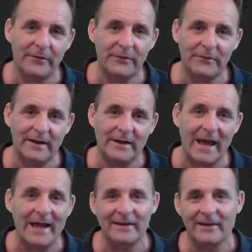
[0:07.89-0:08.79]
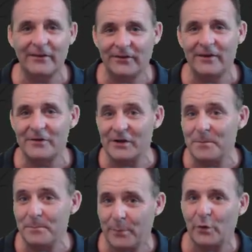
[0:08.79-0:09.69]
fifteen and consider an
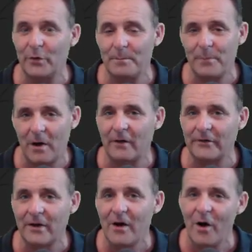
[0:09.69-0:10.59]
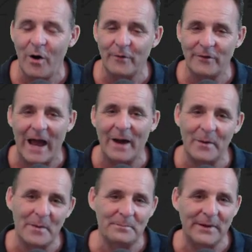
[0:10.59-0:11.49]
important part of
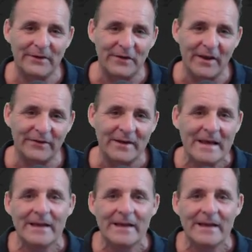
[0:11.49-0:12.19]
our business.